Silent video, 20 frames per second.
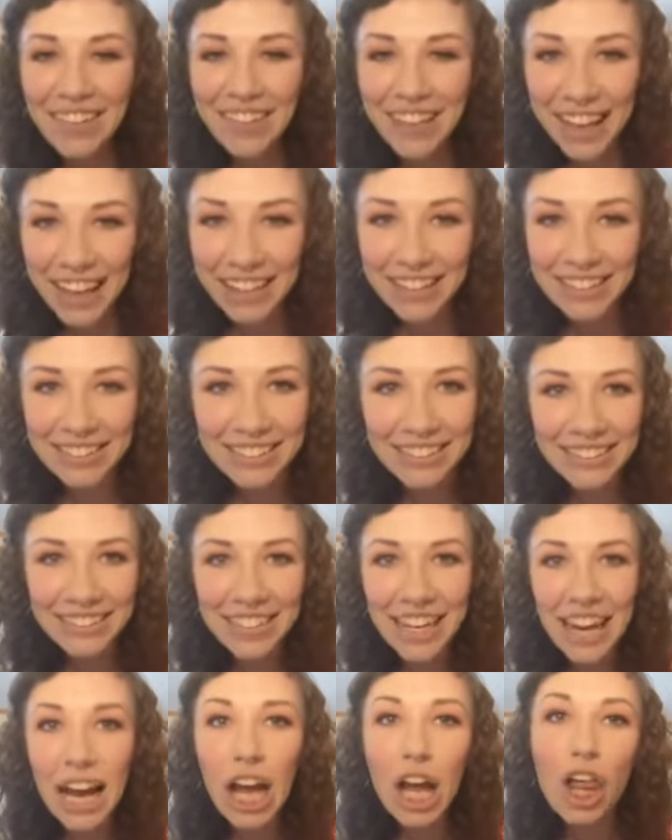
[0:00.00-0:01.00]
Okay.
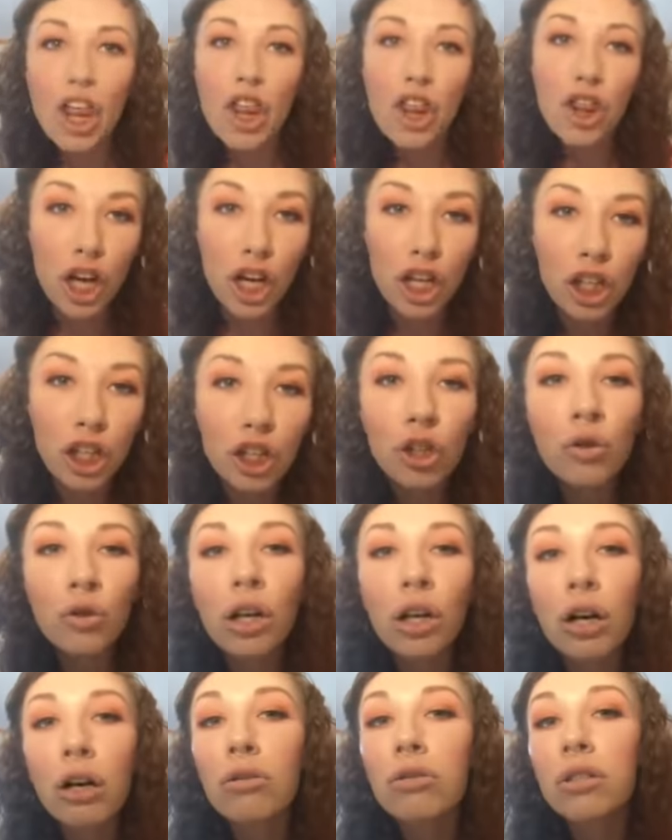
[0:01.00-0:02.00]
Thank
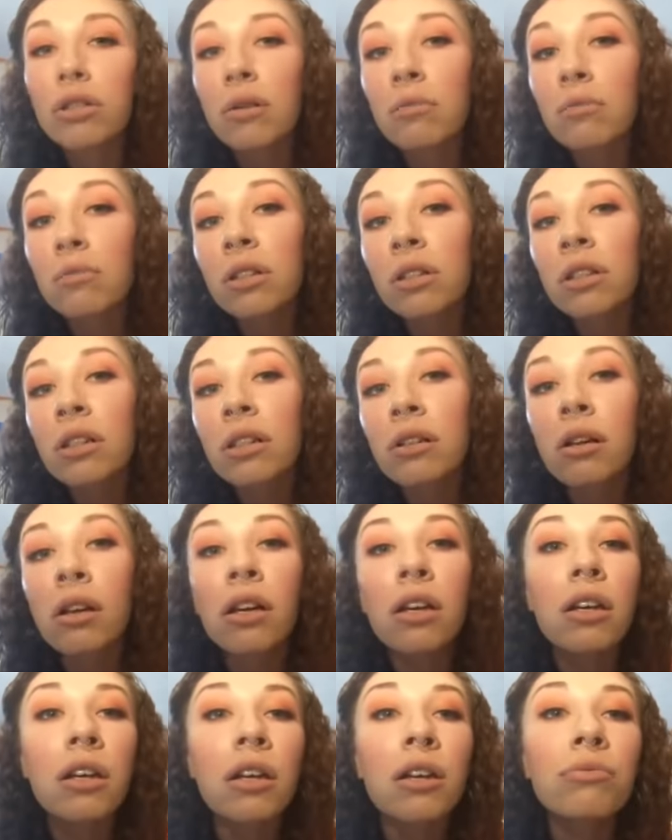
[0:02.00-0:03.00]
you, Kels. I'm really
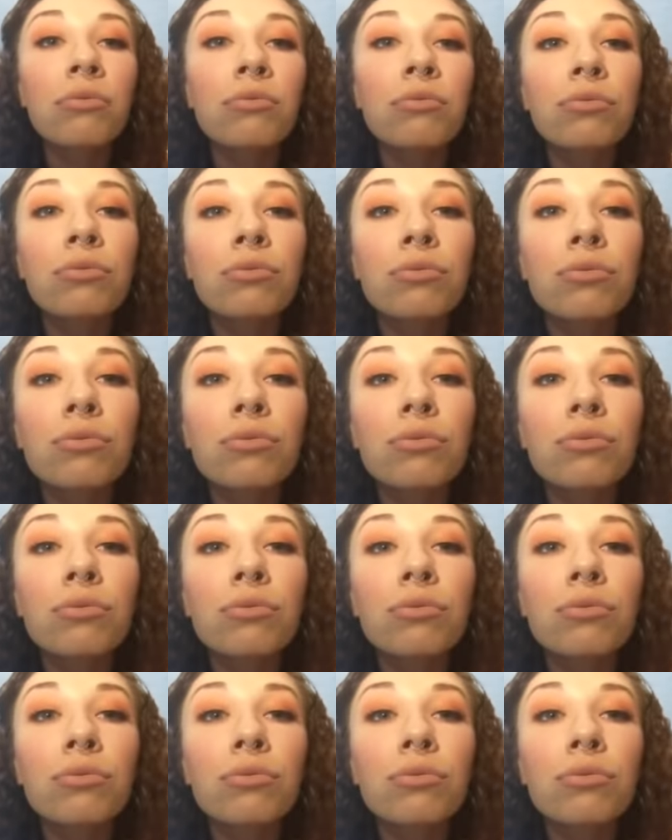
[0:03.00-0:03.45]
liking